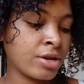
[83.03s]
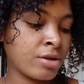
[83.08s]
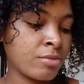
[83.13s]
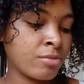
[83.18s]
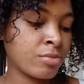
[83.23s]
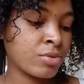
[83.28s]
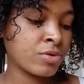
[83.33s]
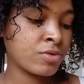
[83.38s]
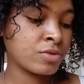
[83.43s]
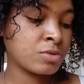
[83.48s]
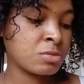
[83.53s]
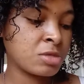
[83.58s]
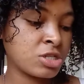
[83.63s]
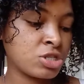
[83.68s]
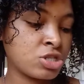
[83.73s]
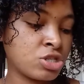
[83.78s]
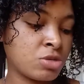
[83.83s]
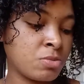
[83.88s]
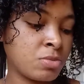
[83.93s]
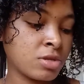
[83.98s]
improves
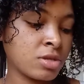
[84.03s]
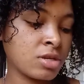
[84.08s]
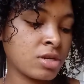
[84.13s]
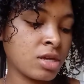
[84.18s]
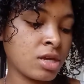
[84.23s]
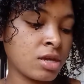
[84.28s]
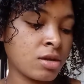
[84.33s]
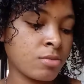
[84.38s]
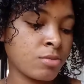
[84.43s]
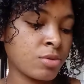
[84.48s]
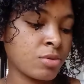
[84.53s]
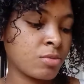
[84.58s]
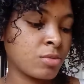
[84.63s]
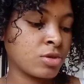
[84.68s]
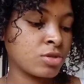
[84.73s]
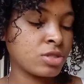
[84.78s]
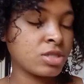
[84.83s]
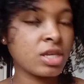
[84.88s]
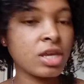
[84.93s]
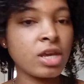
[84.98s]
manageability, and
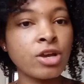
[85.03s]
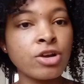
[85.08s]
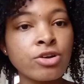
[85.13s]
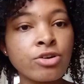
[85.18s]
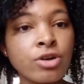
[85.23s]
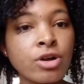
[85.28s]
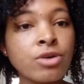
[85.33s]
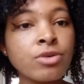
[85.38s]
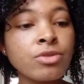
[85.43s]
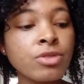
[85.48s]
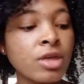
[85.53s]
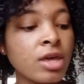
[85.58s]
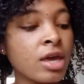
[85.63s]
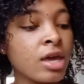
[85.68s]
promotes hair growth.